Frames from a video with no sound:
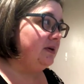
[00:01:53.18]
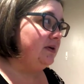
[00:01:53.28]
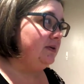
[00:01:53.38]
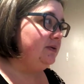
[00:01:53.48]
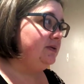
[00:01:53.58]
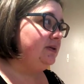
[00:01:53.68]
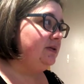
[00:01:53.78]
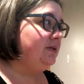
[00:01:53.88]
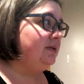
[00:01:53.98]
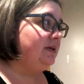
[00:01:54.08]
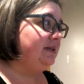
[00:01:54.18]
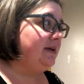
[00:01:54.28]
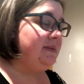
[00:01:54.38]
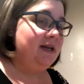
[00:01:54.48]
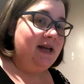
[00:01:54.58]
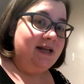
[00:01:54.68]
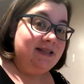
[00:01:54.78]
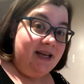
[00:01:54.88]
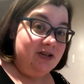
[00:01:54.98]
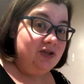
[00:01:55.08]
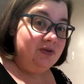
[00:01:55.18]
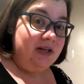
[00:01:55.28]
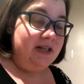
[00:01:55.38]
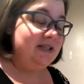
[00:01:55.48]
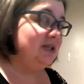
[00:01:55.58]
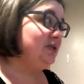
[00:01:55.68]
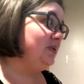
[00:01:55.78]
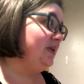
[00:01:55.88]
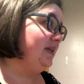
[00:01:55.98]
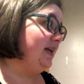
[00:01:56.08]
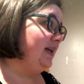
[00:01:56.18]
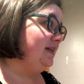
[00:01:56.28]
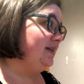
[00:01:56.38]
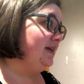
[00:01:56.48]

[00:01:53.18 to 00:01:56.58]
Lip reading: yuzu, lemon, and tangerine essential oil in it.